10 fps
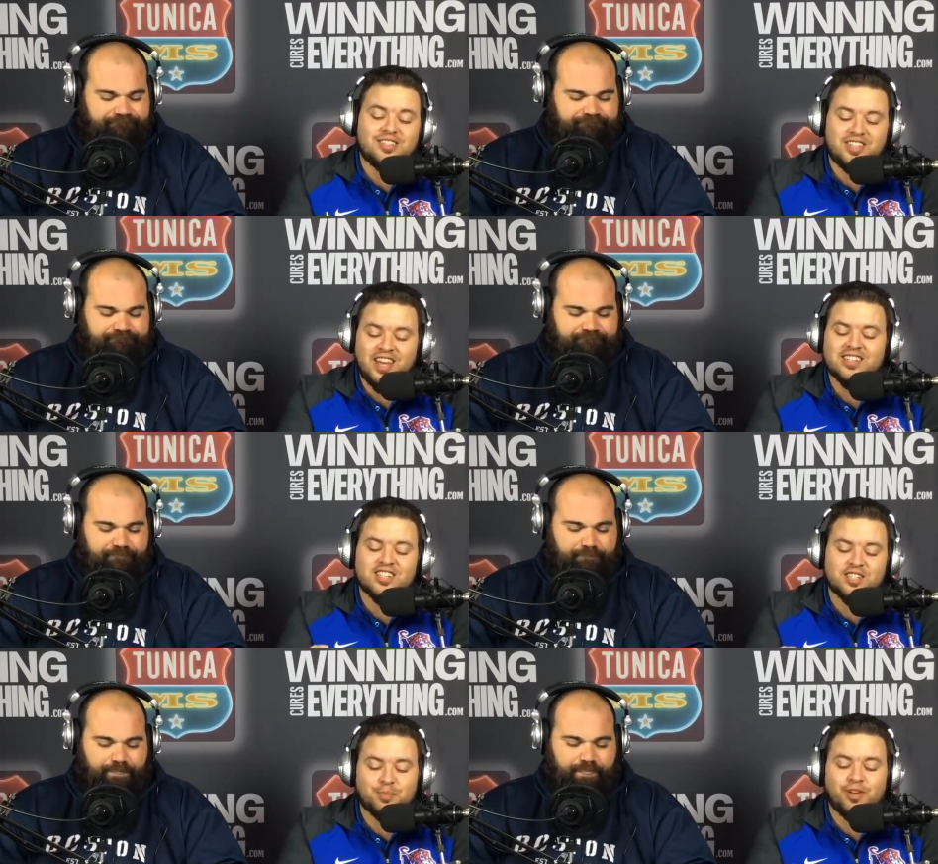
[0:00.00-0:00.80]

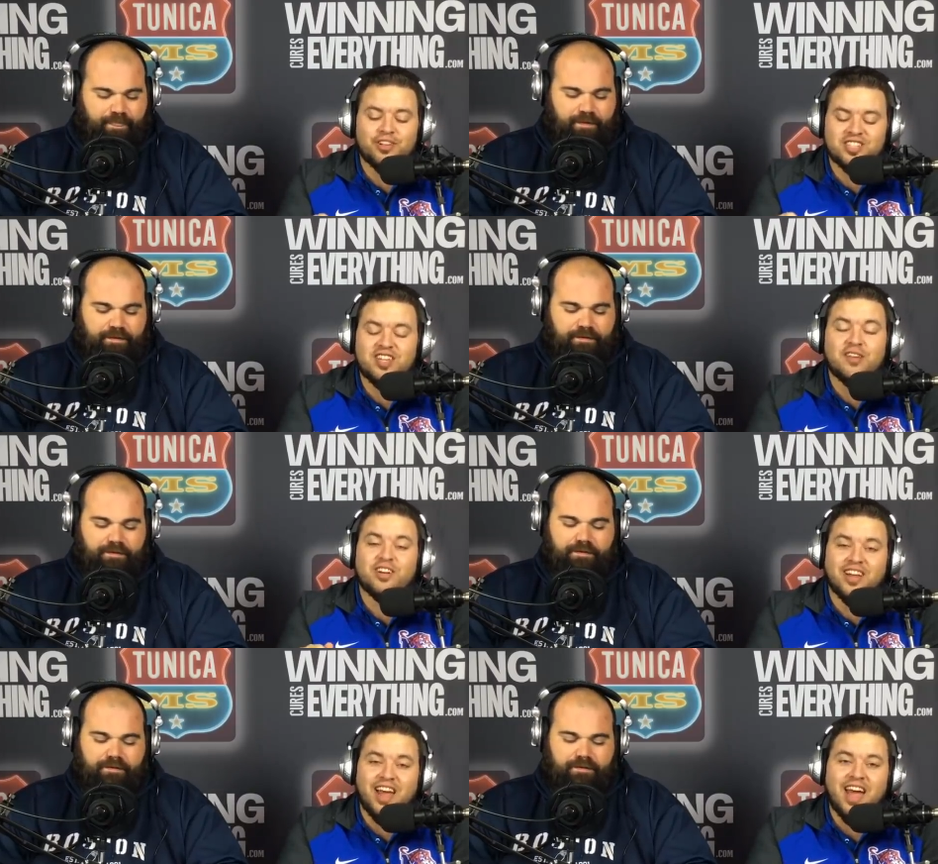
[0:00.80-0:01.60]
Speaker 1: Texas plus seven
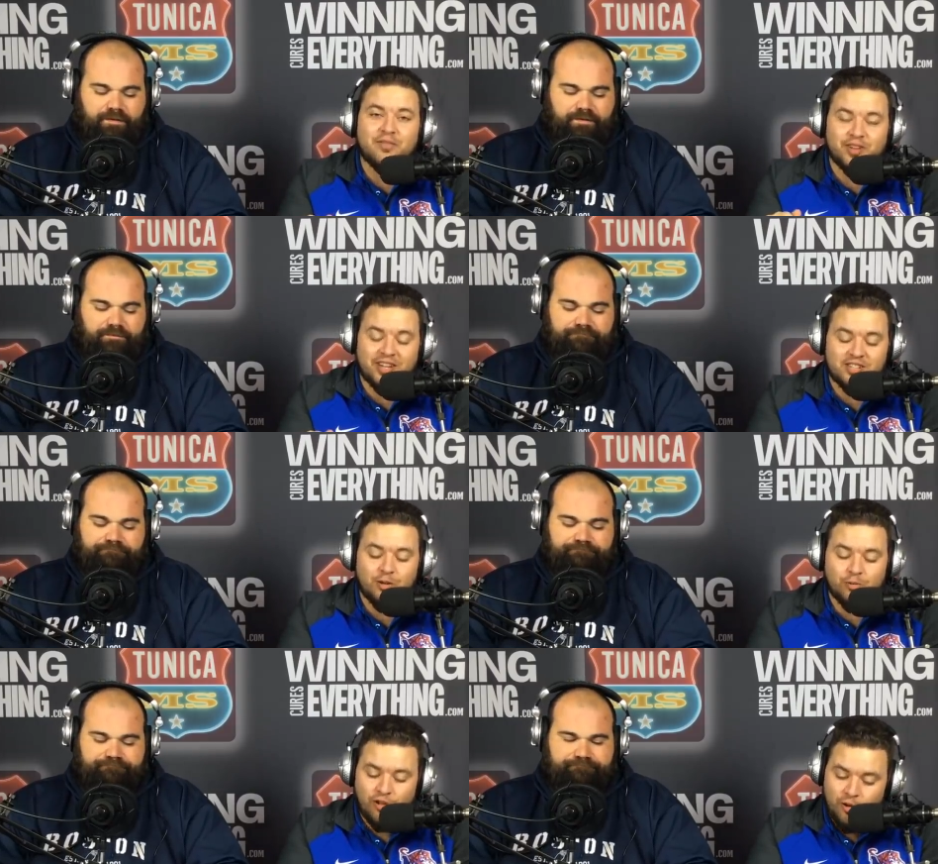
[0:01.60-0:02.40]
and a half against
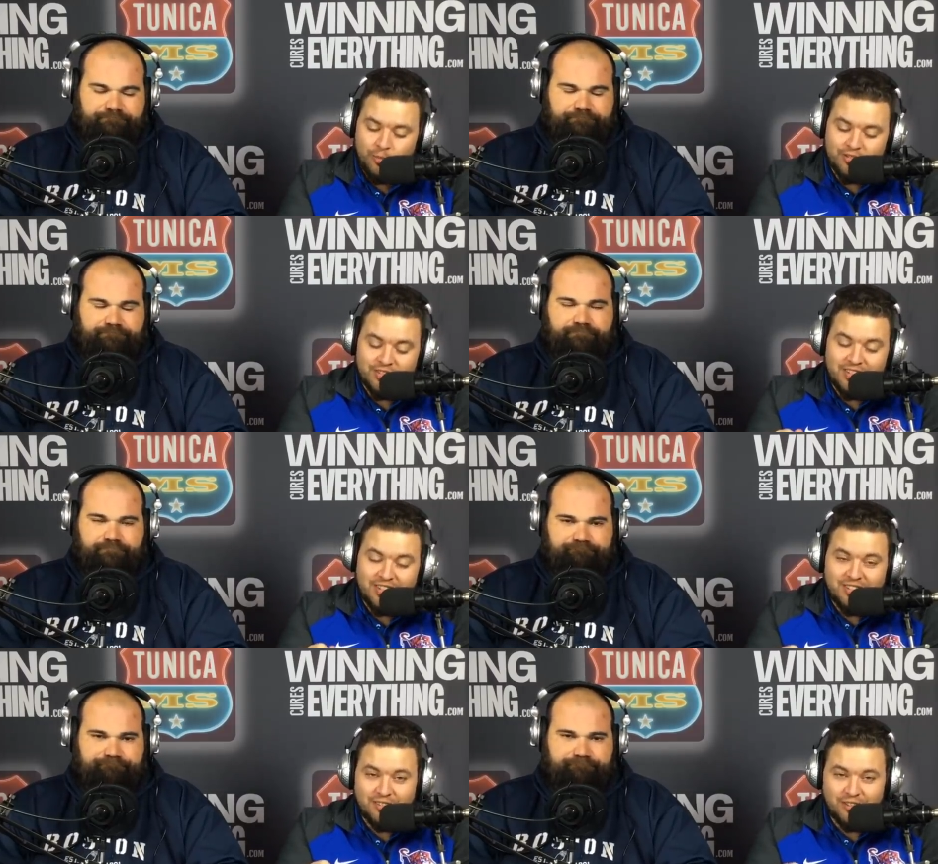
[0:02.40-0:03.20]
Oklahoma.
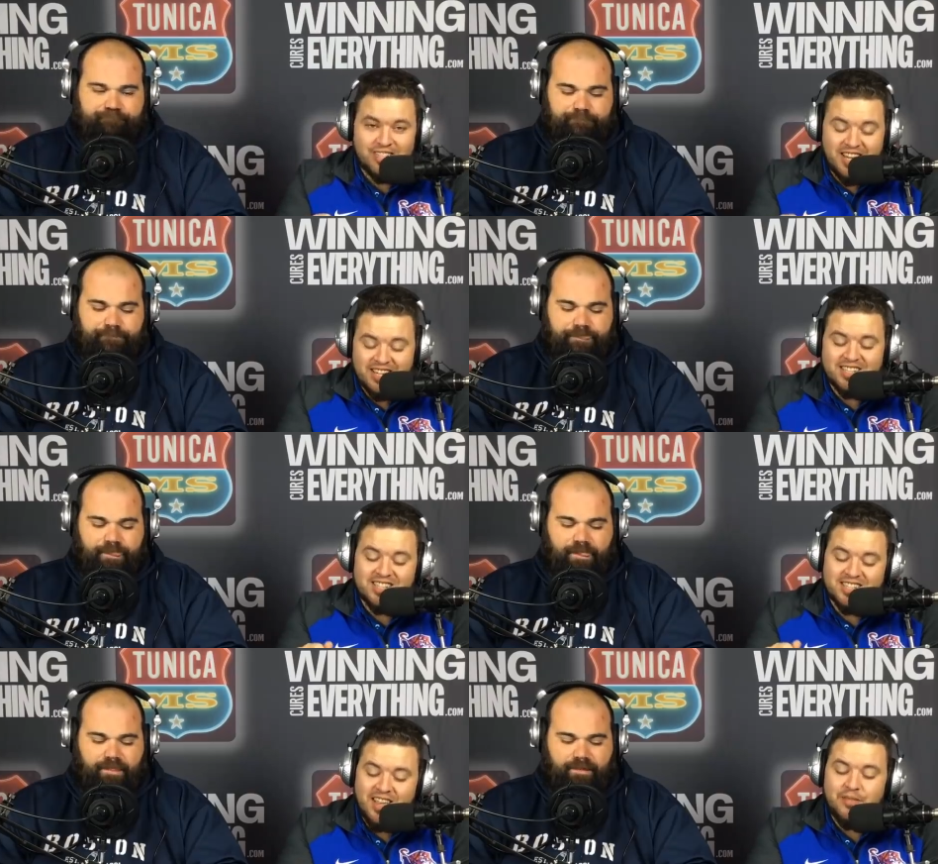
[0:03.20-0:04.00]
Look,
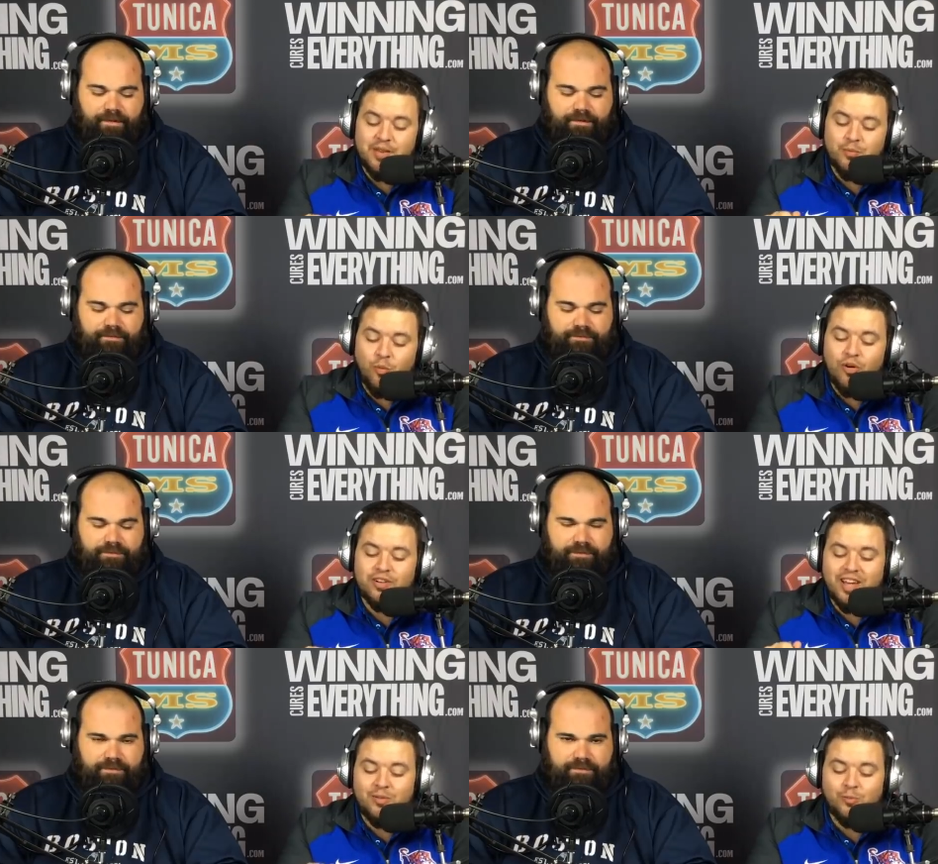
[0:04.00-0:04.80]
Texas seven
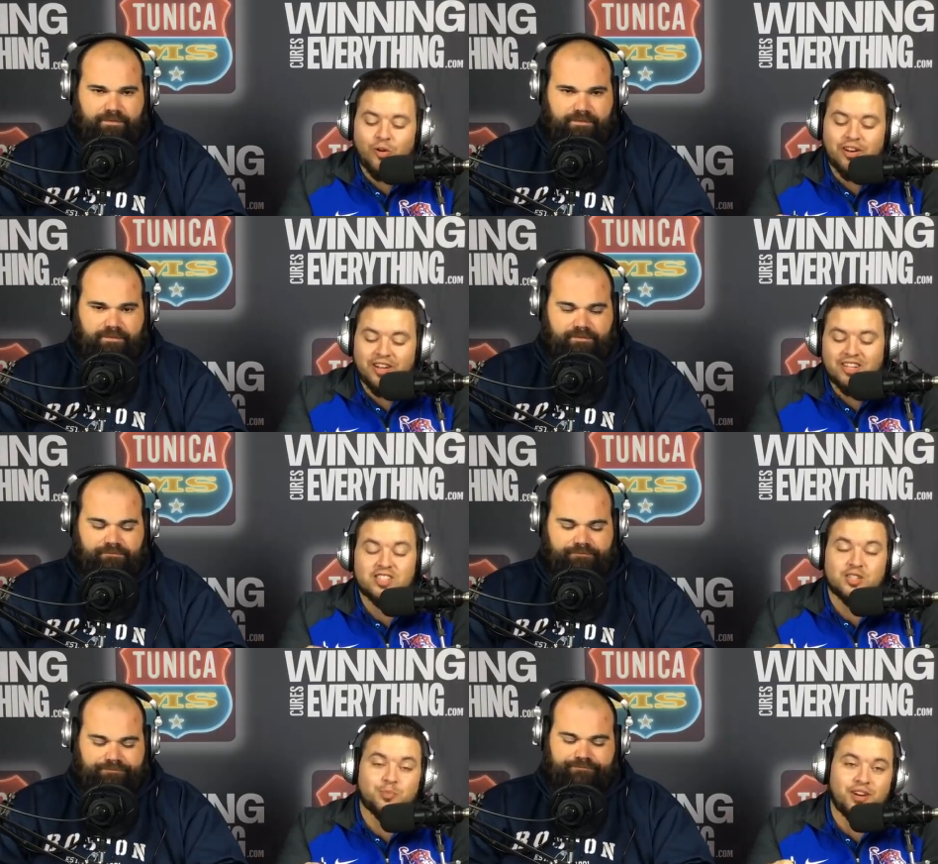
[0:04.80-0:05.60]
one and one against
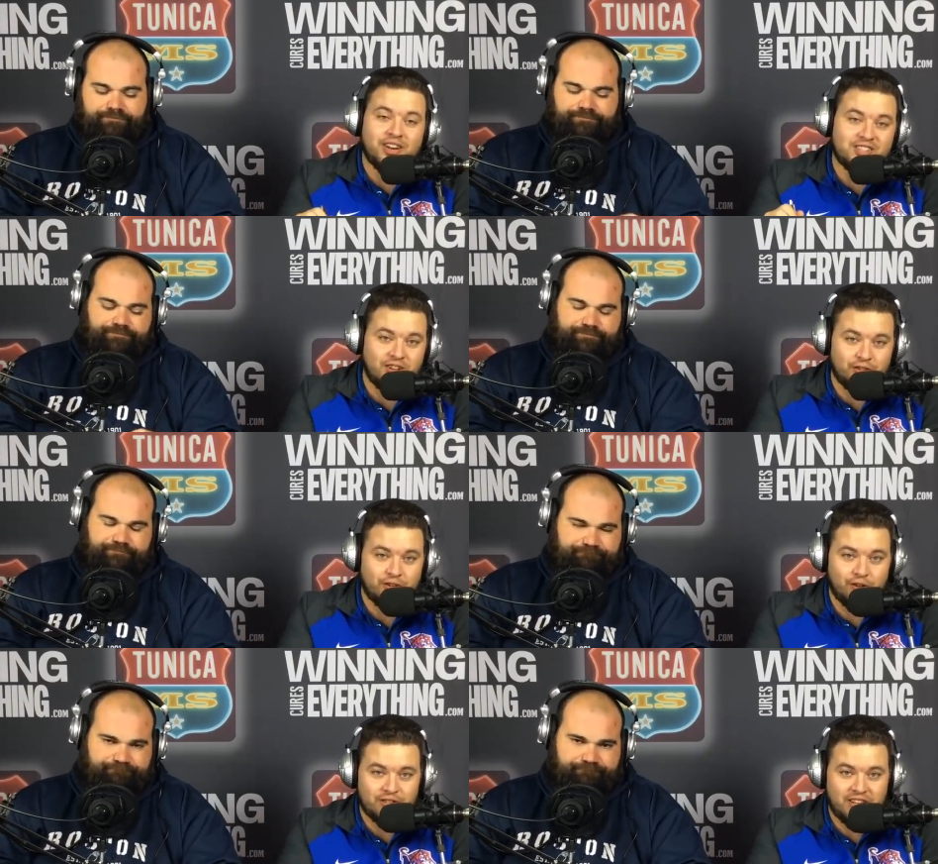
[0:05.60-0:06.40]
the spread as an
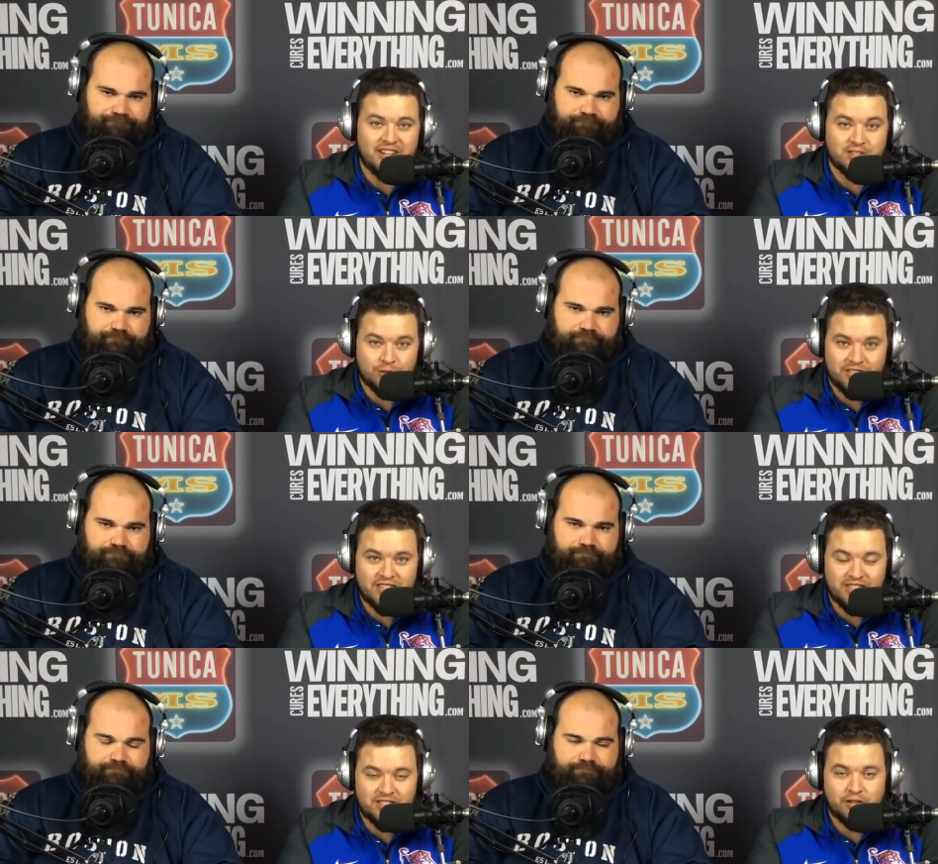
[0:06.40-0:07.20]
underdog the last two
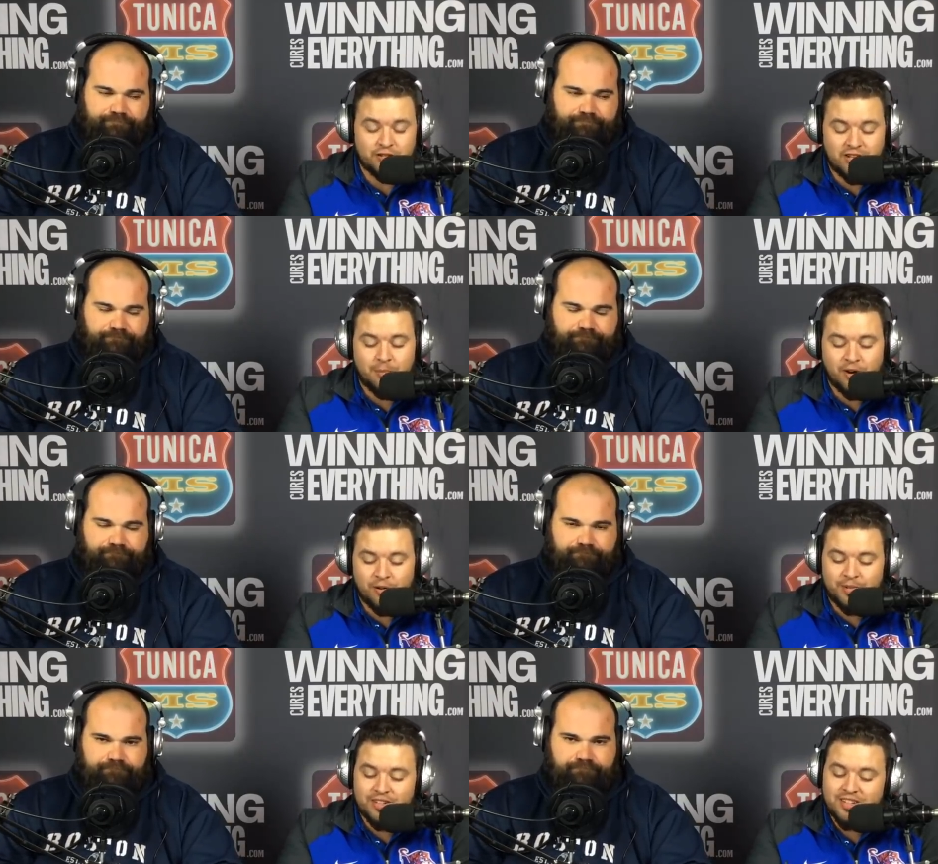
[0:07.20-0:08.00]
seasons under Tom
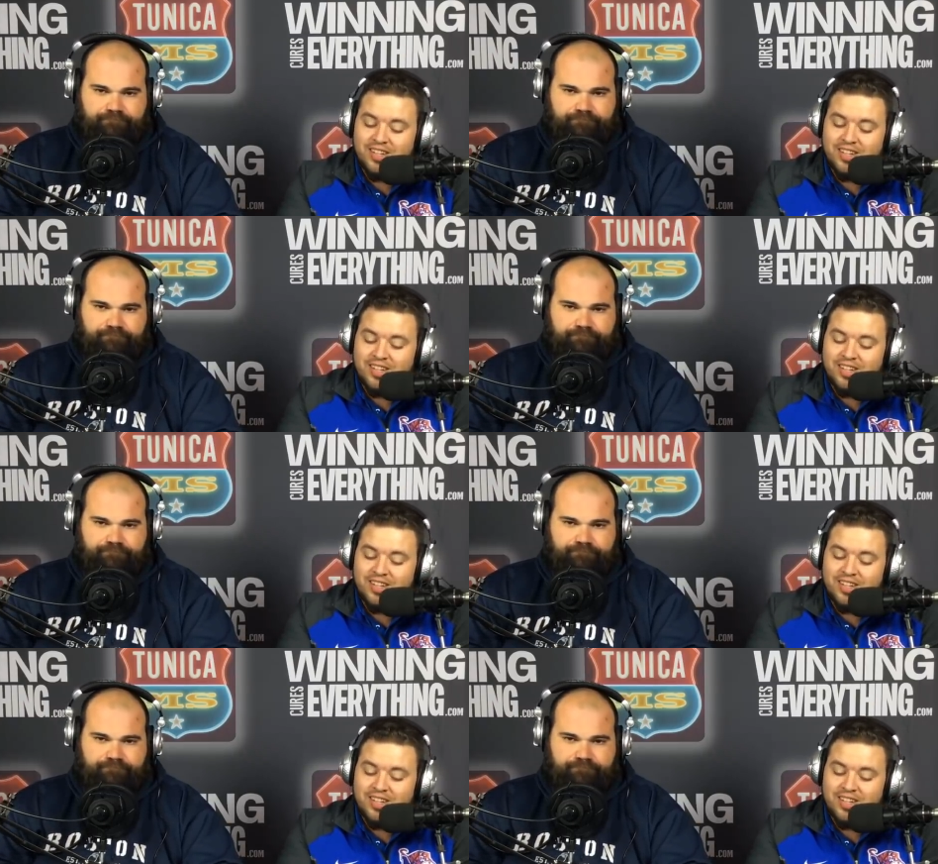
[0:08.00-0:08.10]
Herman.